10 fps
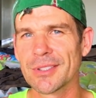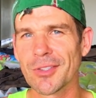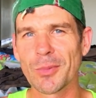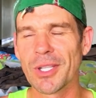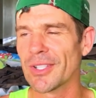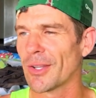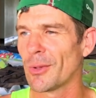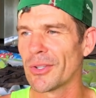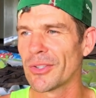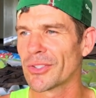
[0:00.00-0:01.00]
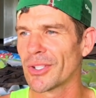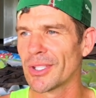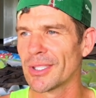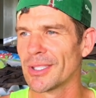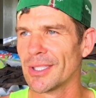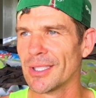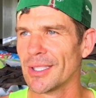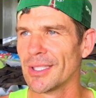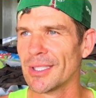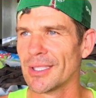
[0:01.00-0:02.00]
just because otherwise it's gonna
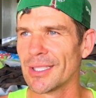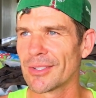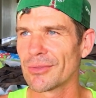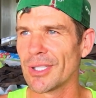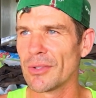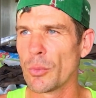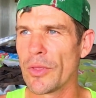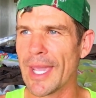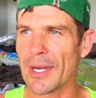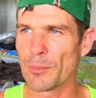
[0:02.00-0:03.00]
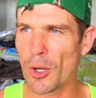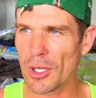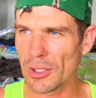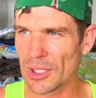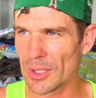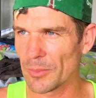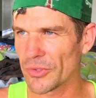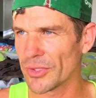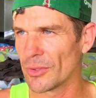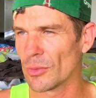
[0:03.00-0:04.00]
It's, you know, with the
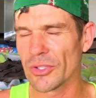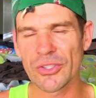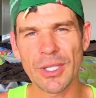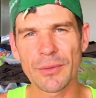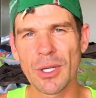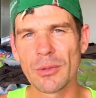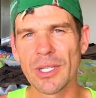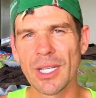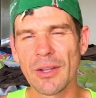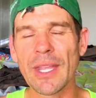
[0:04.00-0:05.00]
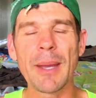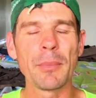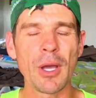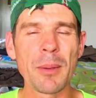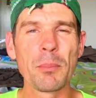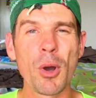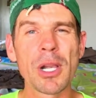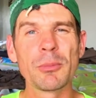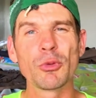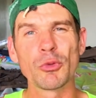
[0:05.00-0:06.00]
adpocalypse and all this stuff going down. I think
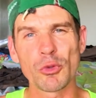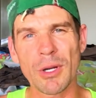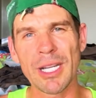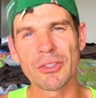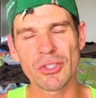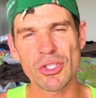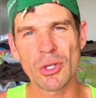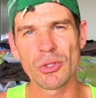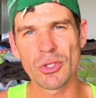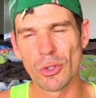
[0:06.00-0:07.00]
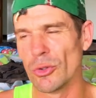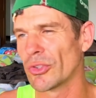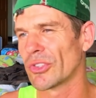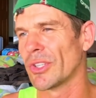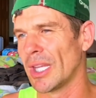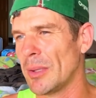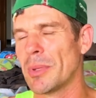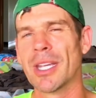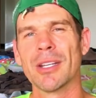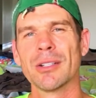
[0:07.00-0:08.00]
adpocalypse was great because it showed you who's just an
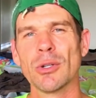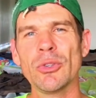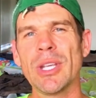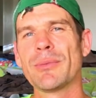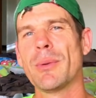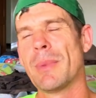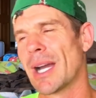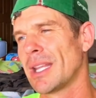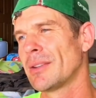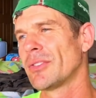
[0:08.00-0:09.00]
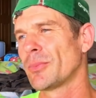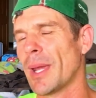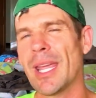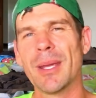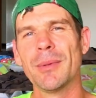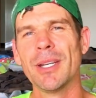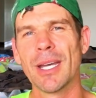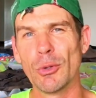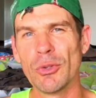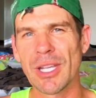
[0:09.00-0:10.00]
e-beggar, who's here for money and spam,
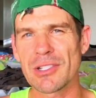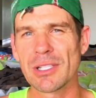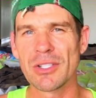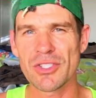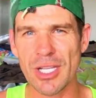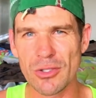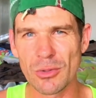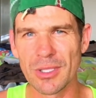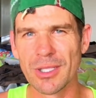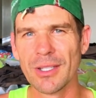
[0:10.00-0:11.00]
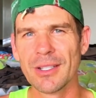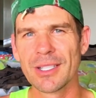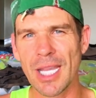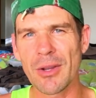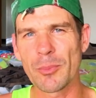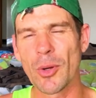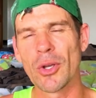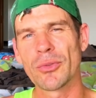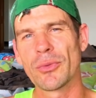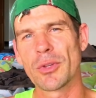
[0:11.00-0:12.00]
and who's actually a genuine, caring person